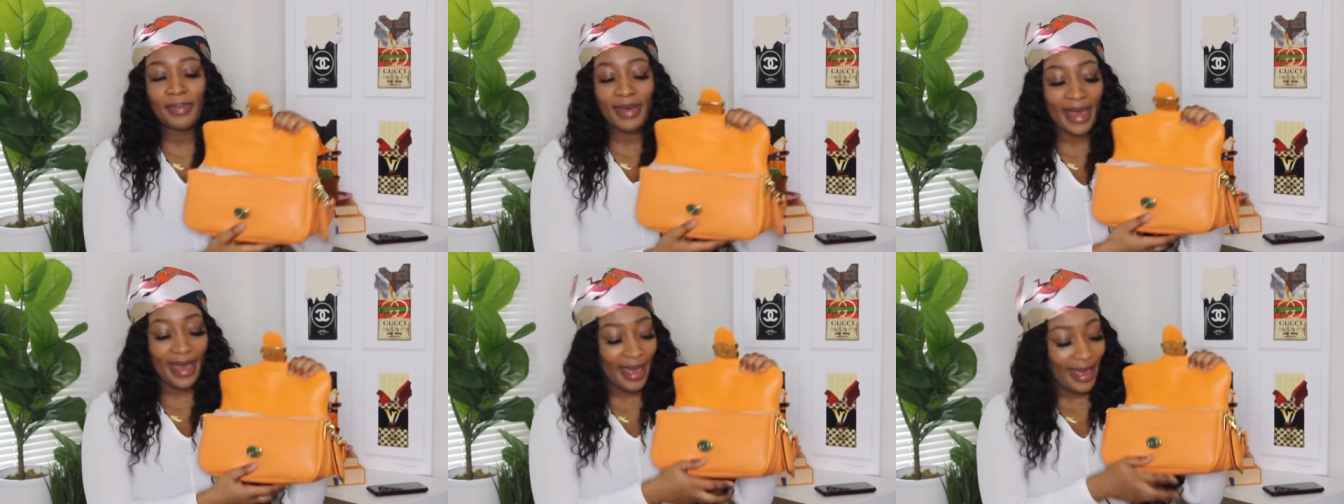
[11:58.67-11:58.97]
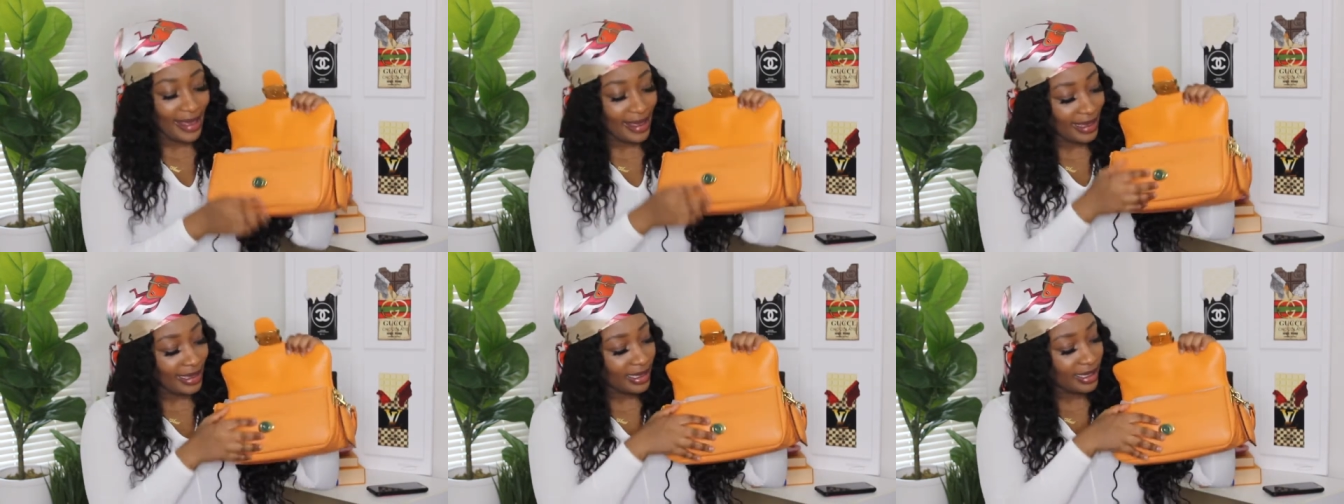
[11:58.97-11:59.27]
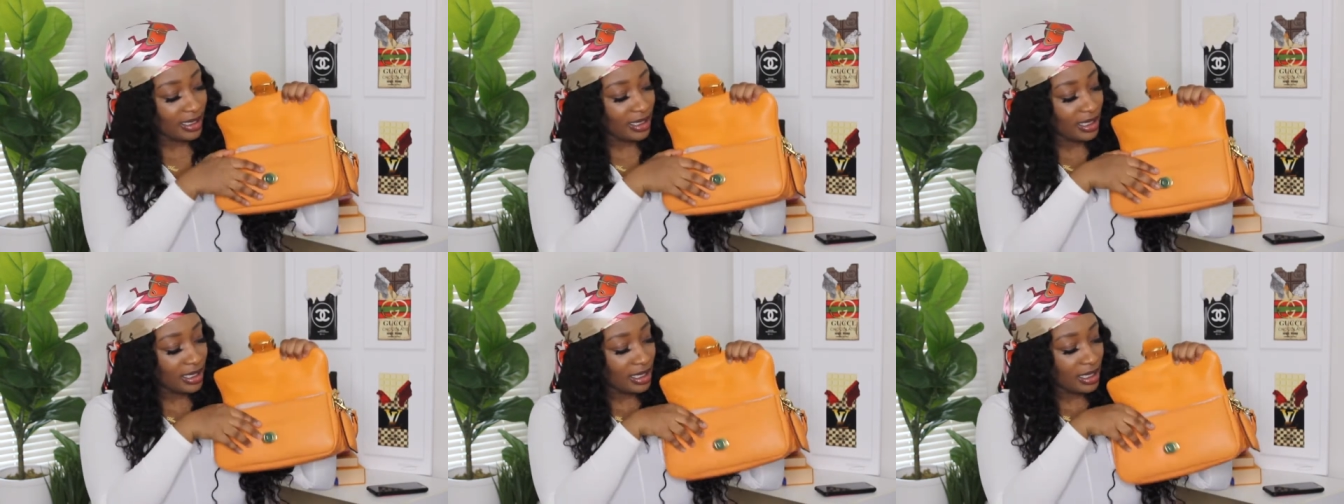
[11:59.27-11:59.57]

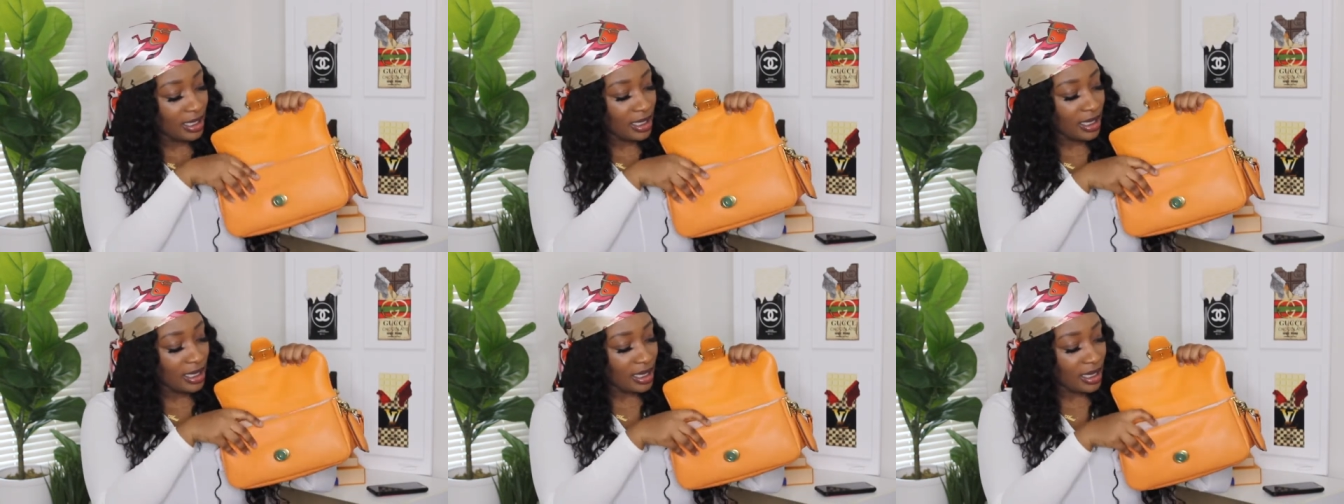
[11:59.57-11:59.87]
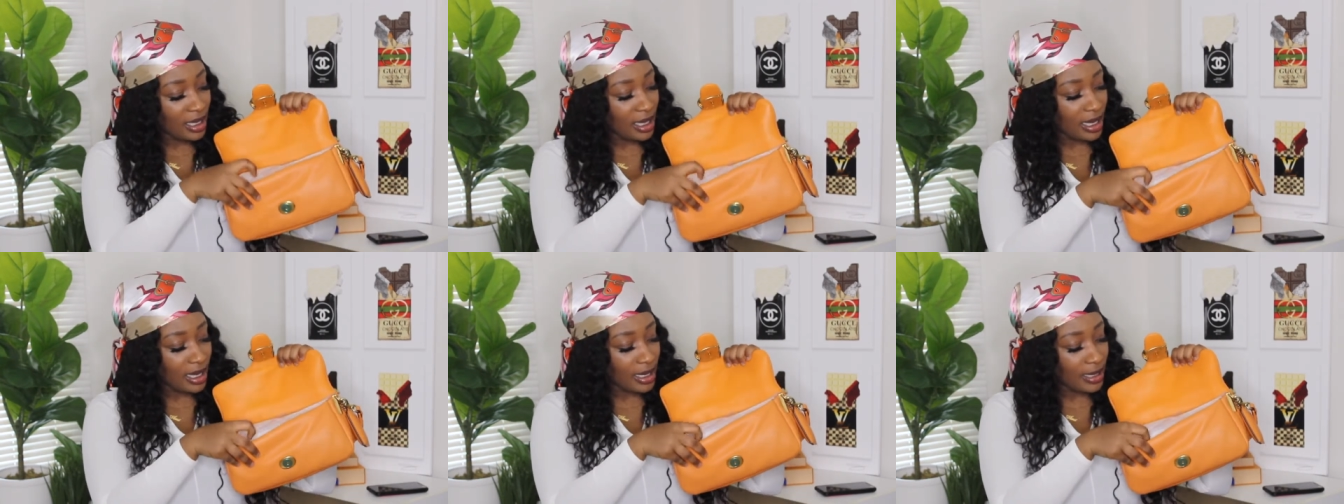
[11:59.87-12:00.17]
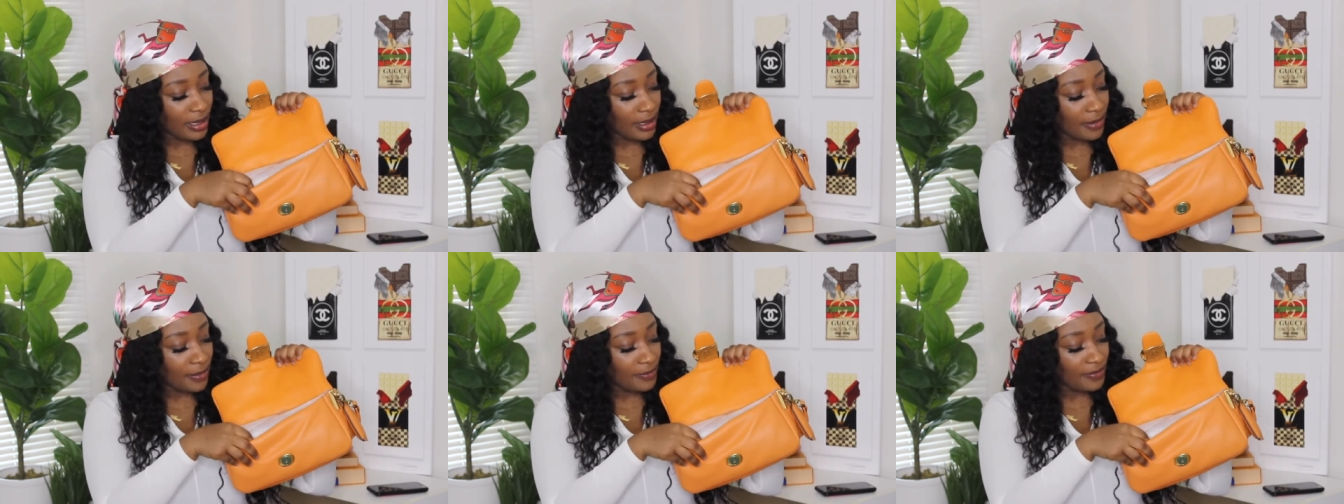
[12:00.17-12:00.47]
bag.
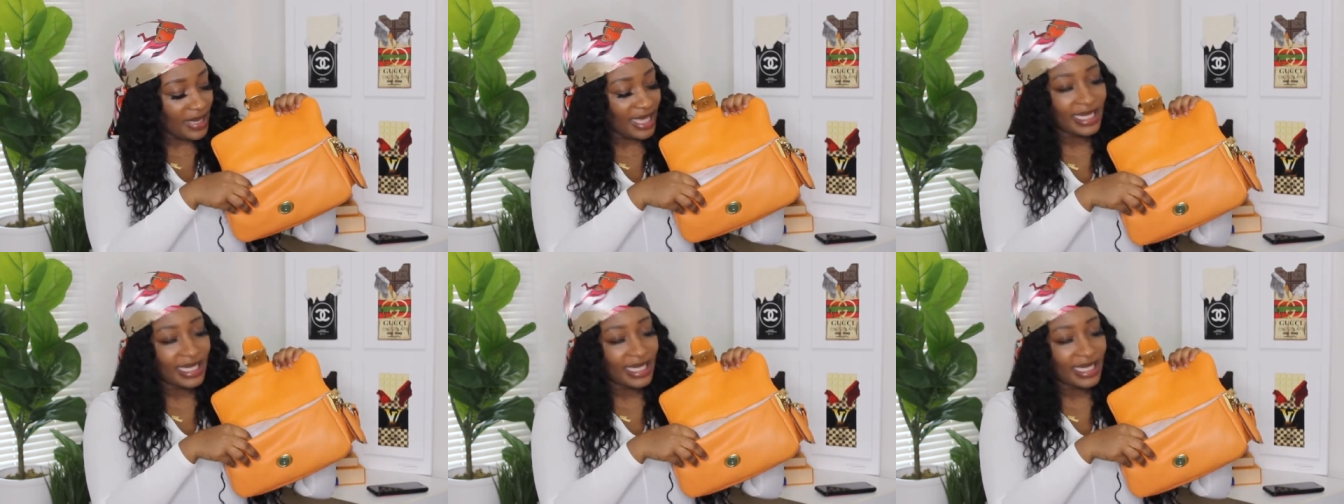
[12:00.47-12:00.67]
Um,